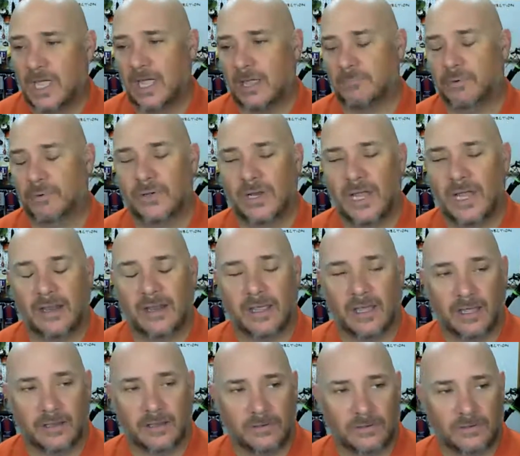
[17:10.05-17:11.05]
I put out
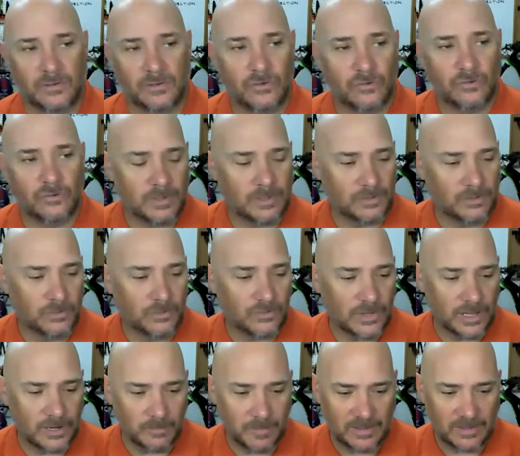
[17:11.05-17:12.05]
a
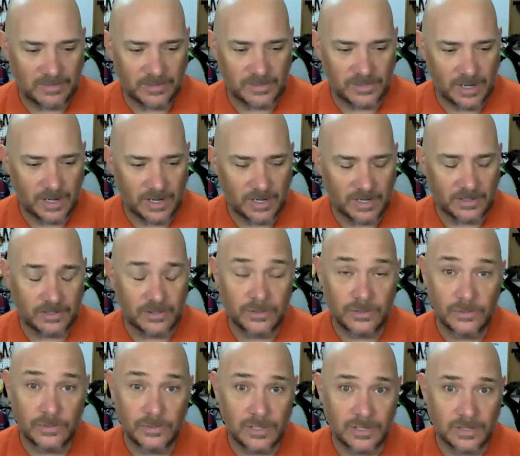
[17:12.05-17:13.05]
newsletter message on
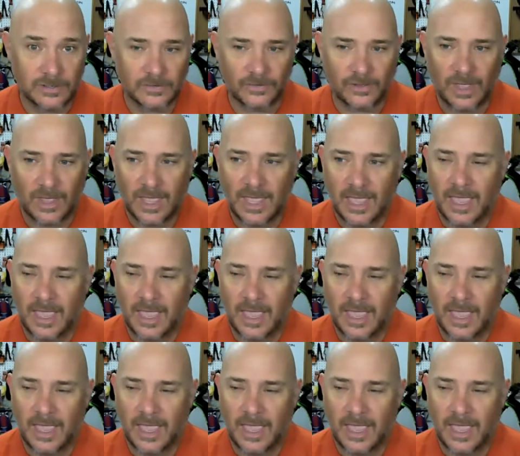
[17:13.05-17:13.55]
New Year's,